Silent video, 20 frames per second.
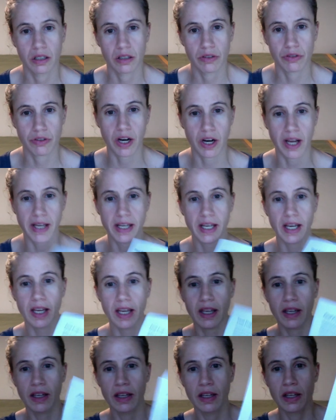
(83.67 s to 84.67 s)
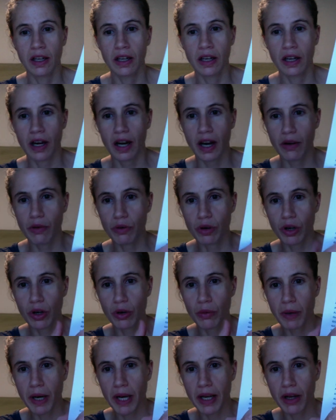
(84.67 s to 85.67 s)
Friday. I
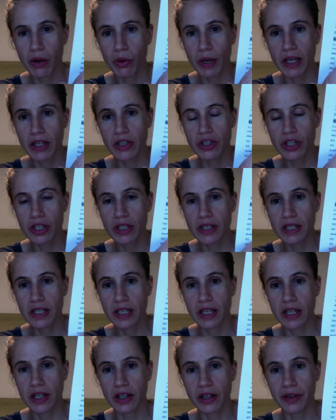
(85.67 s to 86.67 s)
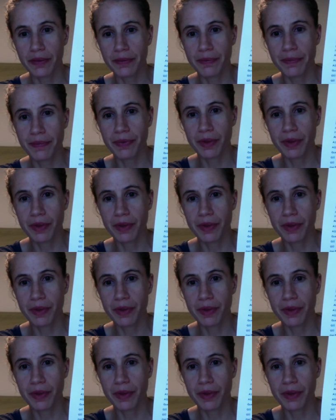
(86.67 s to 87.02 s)
wrote my equations here,